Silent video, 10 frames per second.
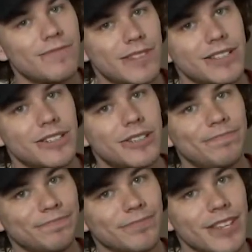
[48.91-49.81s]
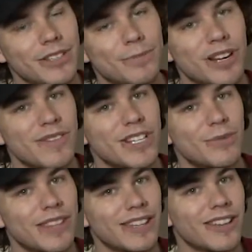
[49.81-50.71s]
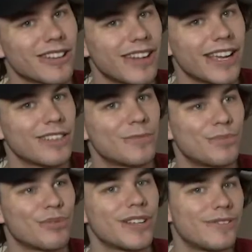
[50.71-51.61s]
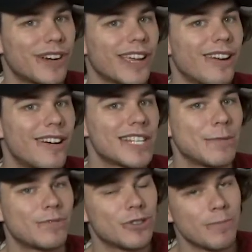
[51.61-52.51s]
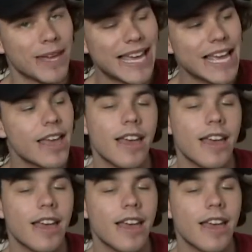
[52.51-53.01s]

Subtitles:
These are pretty much what they look like. They're pretty freaking awesome to me.